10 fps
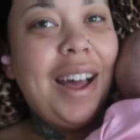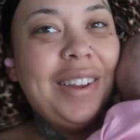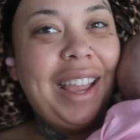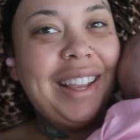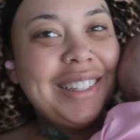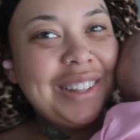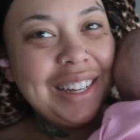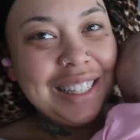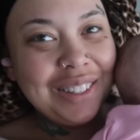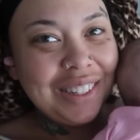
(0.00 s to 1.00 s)
Okay, so
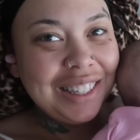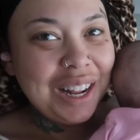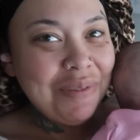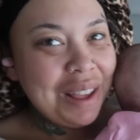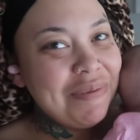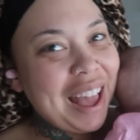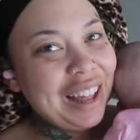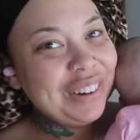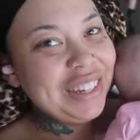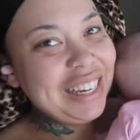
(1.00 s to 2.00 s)
I switched out my
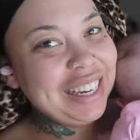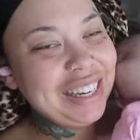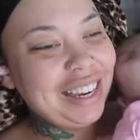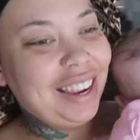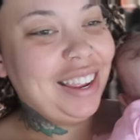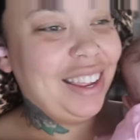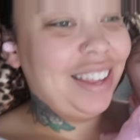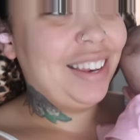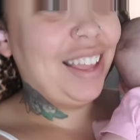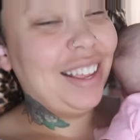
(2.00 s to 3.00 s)
battery
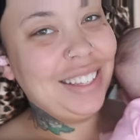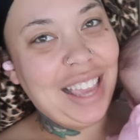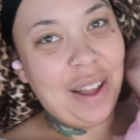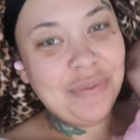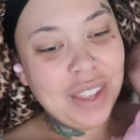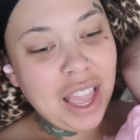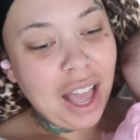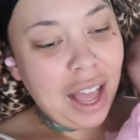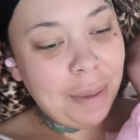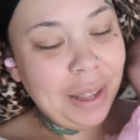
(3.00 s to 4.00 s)
and yeah.
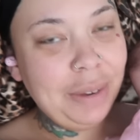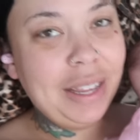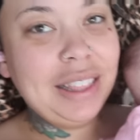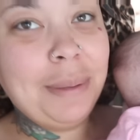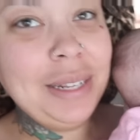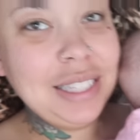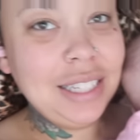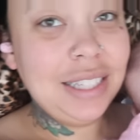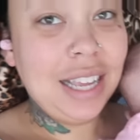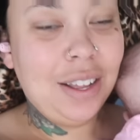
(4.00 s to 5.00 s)
Um, anyway, let me
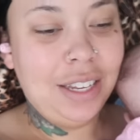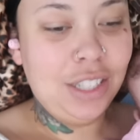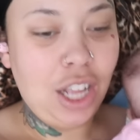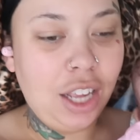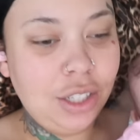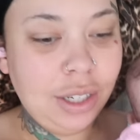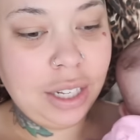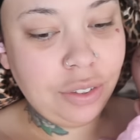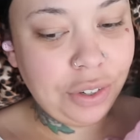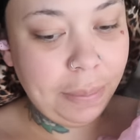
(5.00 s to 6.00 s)
sit down and talk to you
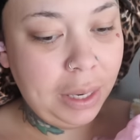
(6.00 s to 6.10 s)
guys for a